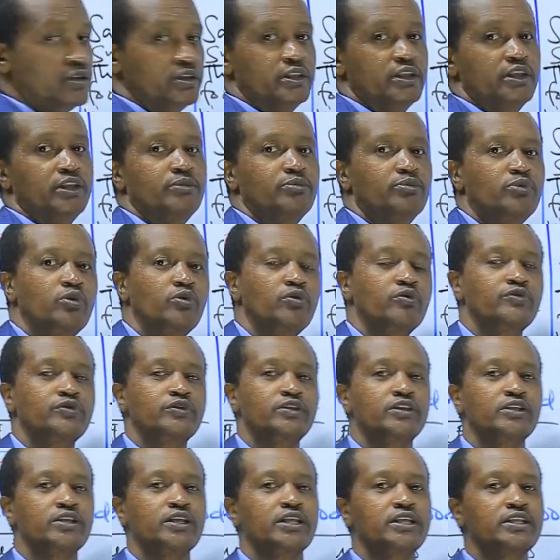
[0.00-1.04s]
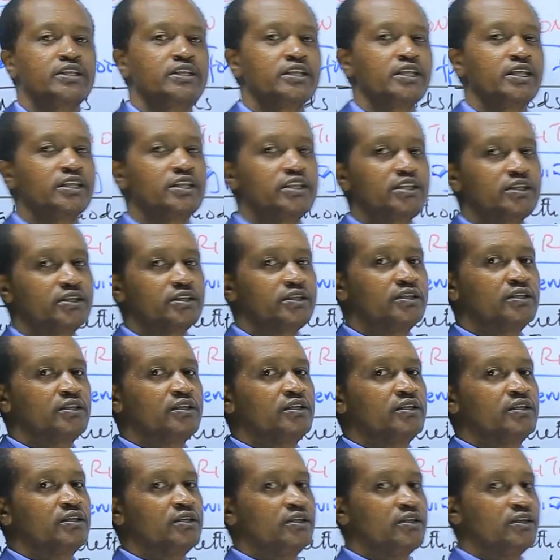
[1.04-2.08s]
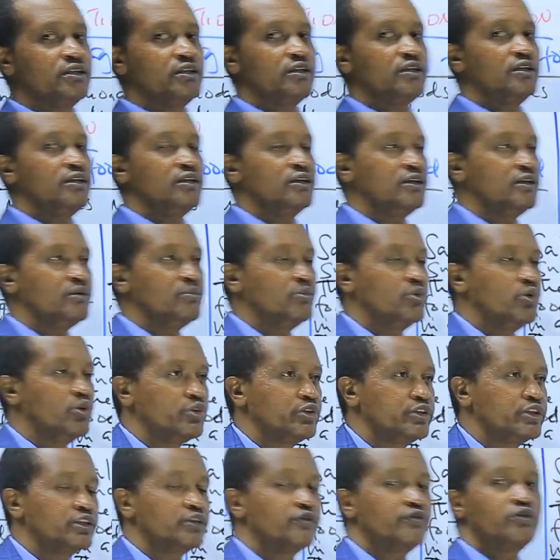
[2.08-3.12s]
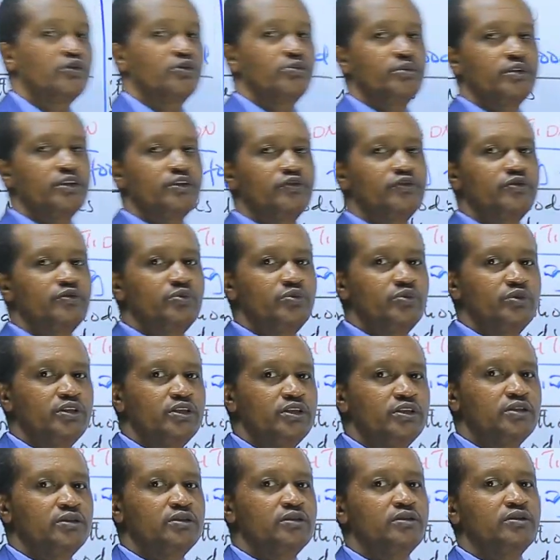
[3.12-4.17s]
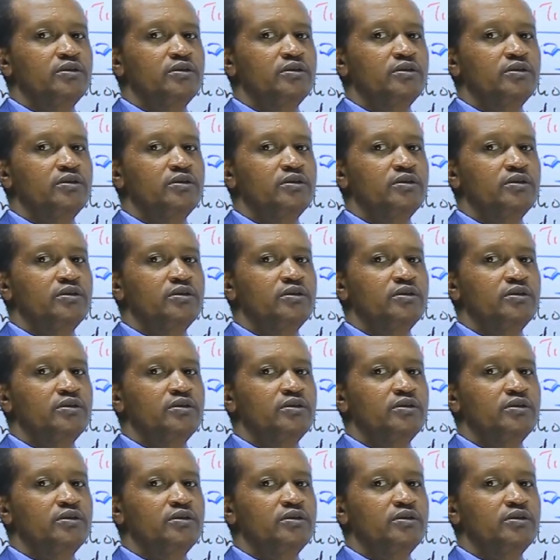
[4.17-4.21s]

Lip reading: It removes excess moisture from the food.